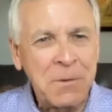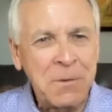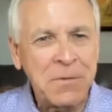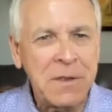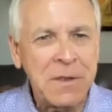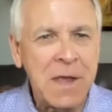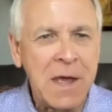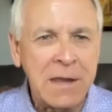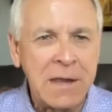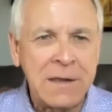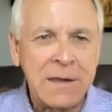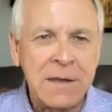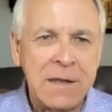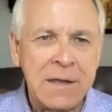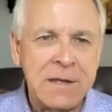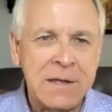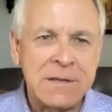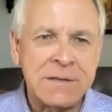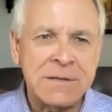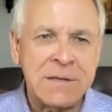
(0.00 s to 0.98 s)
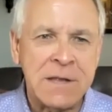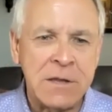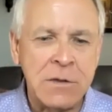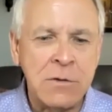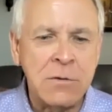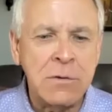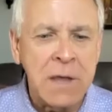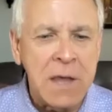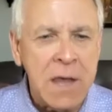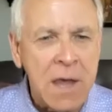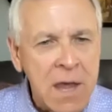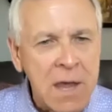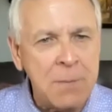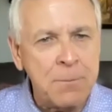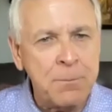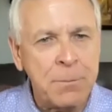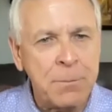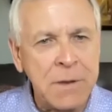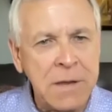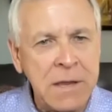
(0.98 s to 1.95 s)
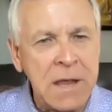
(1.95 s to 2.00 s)
but the idea is that you
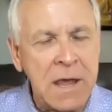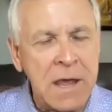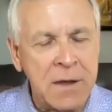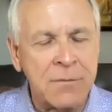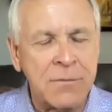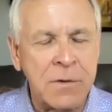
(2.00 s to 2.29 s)
can't be